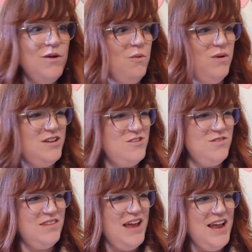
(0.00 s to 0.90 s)
What did you
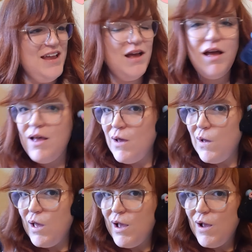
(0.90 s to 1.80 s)
say?
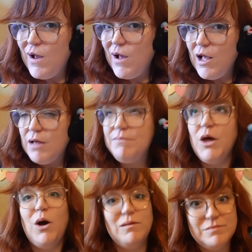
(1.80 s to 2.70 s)

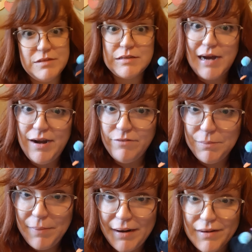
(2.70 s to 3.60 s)
Oh, I was kind of
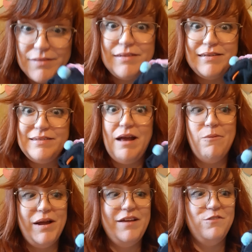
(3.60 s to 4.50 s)
embarrassed to say
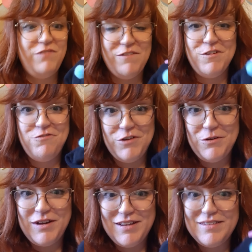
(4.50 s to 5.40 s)
what his favorite
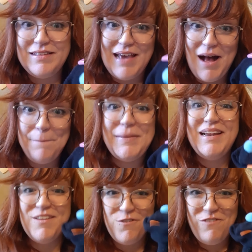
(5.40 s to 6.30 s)
food is. Yeah, but
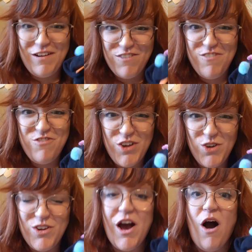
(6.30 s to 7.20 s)
his favorite
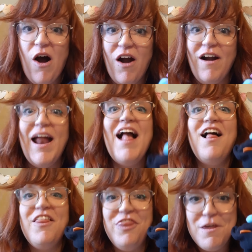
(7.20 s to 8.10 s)
food are
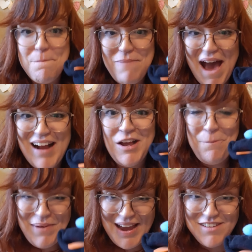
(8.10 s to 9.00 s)
the back
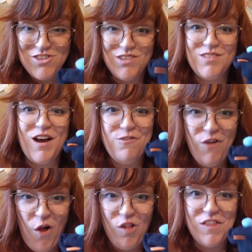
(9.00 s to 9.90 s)
pages of
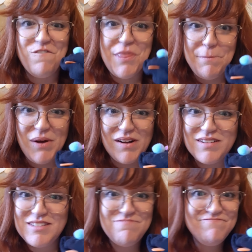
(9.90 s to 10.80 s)
all of the
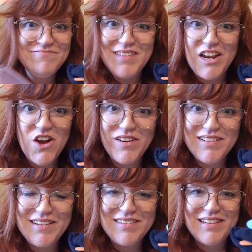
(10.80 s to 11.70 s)
books. They don't
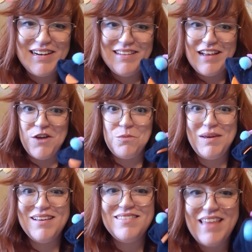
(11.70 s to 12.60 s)
exist in his house
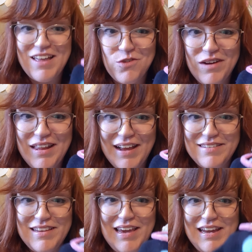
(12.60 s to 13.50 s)
because that's what he
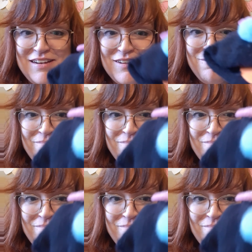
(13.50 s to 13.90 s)
likes to eat.